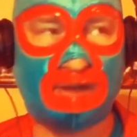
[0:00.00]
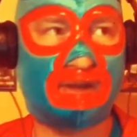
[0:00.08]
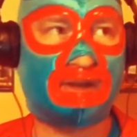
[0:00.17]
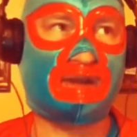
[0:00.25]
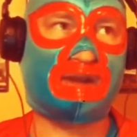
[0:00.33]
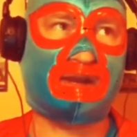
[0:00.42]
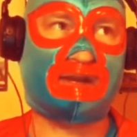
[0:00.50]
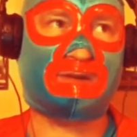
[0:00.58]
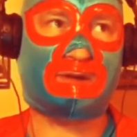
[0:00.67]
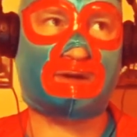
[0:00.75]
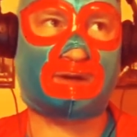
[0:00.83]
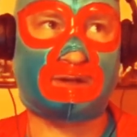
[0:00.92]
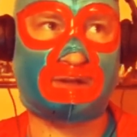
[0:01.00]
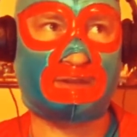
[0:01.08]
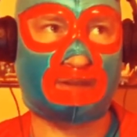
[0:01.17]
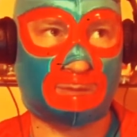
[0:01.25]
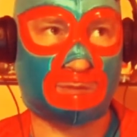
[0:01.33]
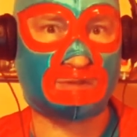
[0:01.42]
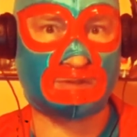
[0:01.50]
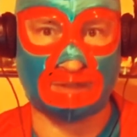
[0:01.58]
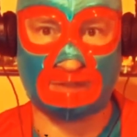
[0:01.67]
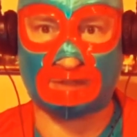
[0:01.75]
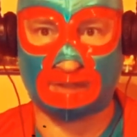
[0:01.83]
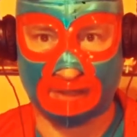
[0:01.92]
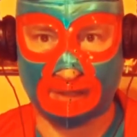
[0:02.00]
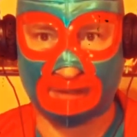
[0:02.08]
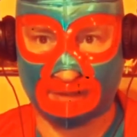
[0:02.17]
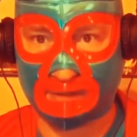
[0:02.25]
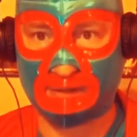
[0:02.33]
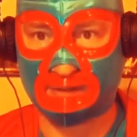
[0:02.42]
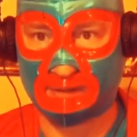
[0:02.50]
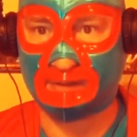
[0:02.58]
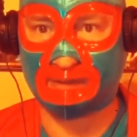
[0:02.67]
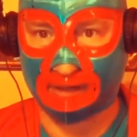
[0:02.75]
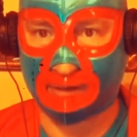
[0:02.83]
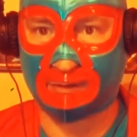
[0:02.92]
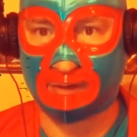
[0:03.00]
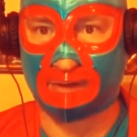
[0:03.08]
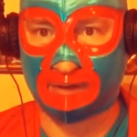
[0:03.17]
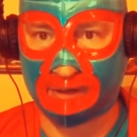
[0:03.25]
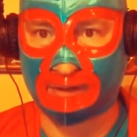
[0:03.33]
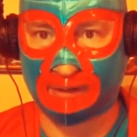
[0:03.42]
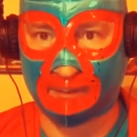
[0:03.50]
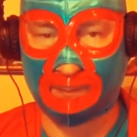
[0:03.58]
And there was this kid there in London.